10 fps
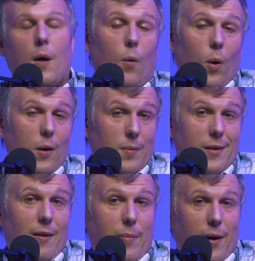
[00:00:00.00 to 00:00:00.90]
Welcome to
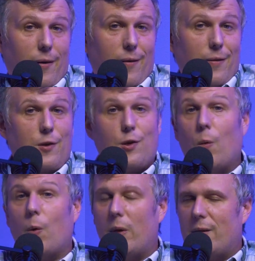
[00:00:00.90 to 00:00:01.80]
Dev Better, the show
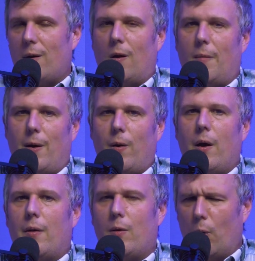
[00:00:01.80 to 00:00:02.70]
where we talk about
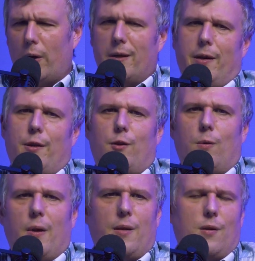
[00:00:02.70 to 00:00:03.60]
the
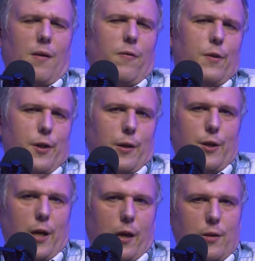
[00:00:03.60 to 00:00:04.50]
organizational and software engineering
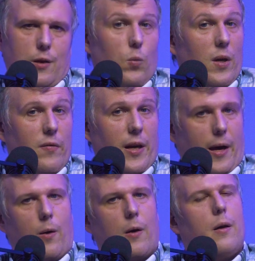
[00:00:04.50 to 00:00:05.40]
challenges we have
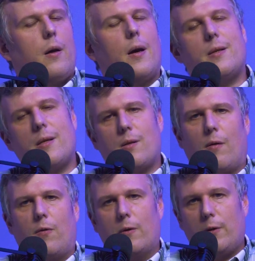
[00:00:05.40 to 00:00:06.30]
encountered as a
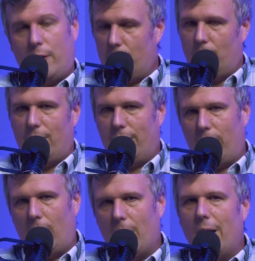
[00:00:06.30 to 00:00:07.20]
software consulting
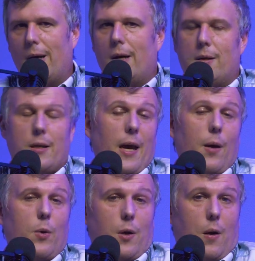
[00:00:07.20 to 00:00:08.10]
firm. Today,
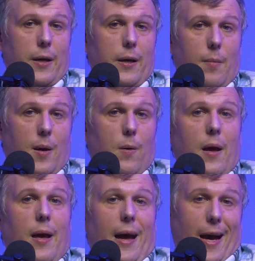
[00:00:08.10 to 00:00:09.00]
we're talking about
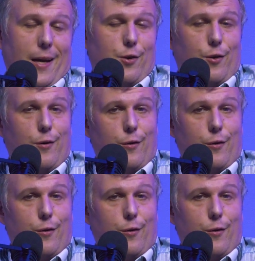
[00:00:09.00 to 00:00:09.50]
Azure